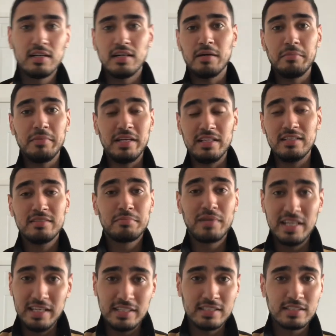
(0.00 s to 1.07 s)
I mean,
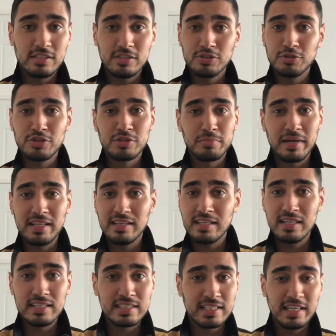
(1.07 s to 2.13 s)
please, Jorge
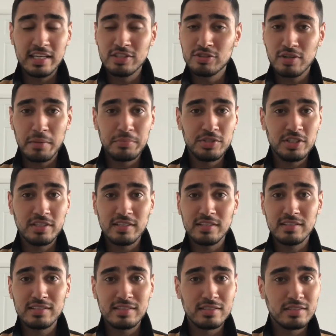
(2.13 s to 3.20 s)
Mendes, Kia
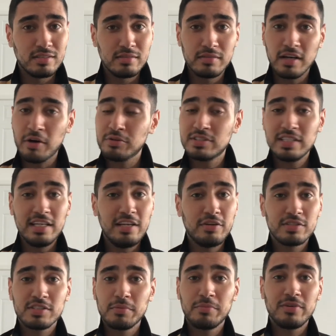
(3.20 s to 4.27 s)
Drabcian, Auxilio,
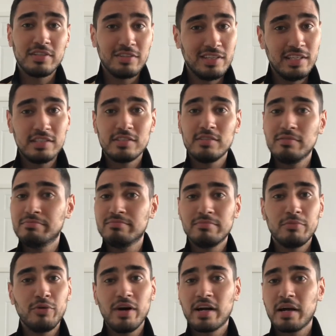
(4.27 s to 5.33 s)
someone, you need to
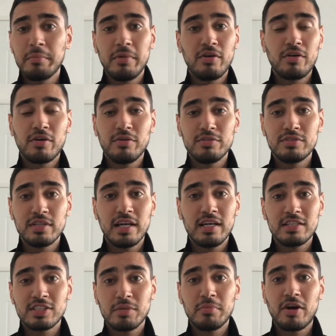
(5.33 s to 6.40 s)
work a miracle to
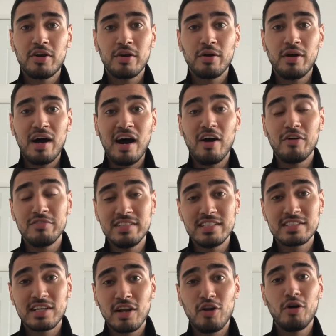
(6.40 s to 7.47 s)
get Joao Mario out of
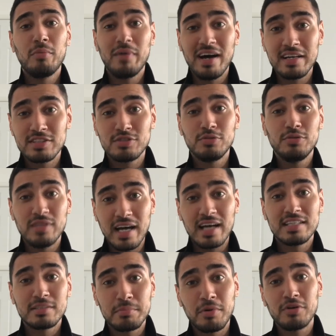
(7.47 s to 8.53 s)
this club as soon
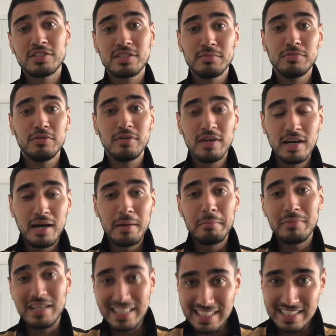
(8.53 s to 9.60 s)
as possible.
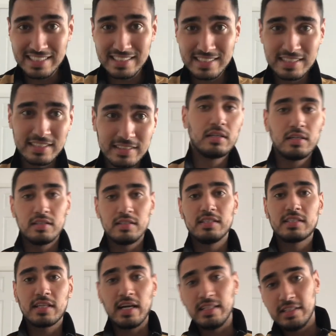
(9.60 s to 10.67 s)
Please.
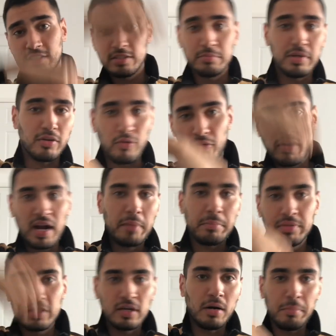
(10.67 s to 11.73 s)
This guy needs to be
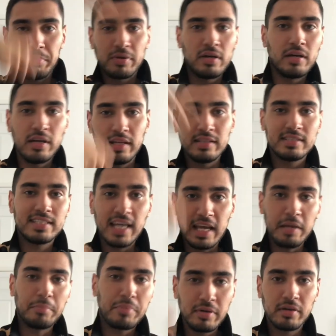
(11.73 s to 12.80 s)
wrapped up in
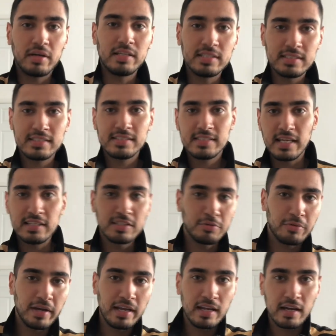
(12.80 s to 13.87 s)
tape and sent
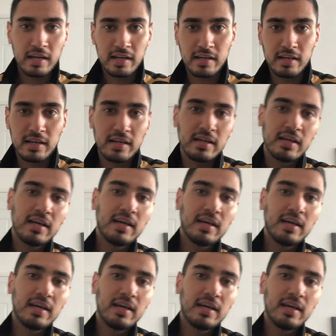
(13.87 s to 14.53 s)
away like a